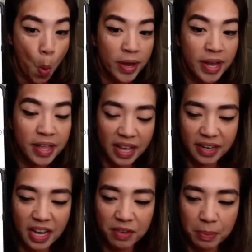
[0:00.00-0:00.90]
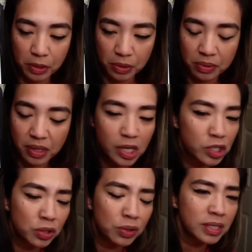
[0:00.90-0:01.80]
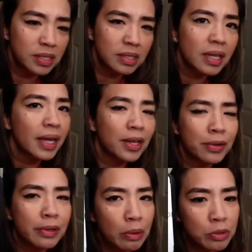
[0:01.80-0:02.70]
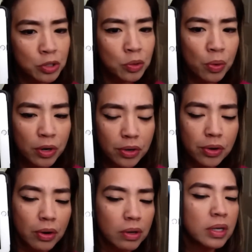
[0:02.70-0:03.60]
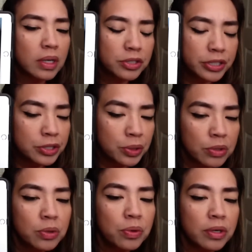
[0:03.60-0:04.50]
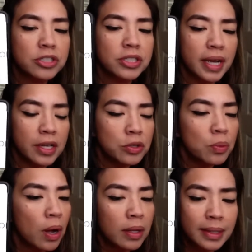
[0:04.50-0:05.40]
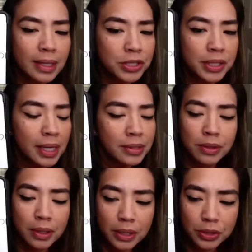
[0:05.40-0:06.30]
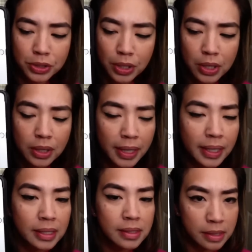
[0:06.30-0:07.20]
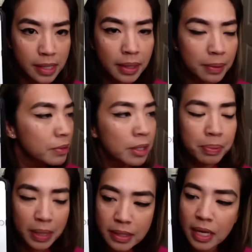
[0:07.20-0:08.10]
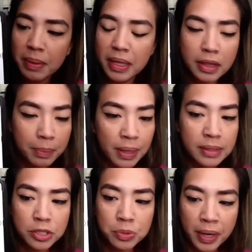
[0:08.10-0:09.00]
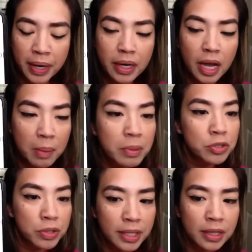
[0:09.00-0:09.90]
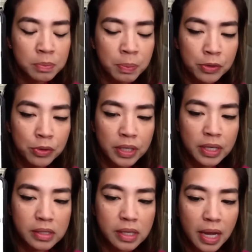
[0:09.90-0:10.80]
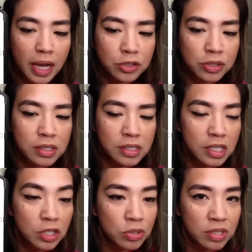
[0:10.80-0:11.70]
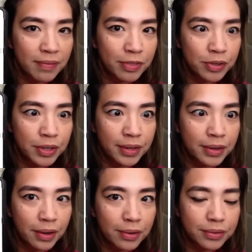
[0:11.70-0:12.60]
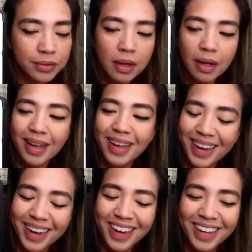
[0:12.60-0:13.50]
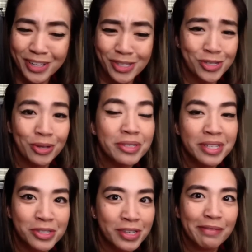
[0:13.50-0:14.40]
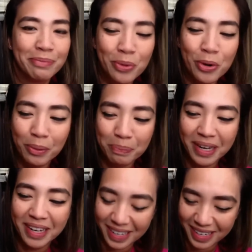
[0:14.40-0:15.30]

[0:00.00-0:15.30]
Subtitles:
in that navy blue. So this is like your go-to work girl. She's going to work. She has her wallet and she has her lunch. Ladies, name it, The Price is Right. How much you think this bundle is? As you can see, you save $38. Consultants save more, but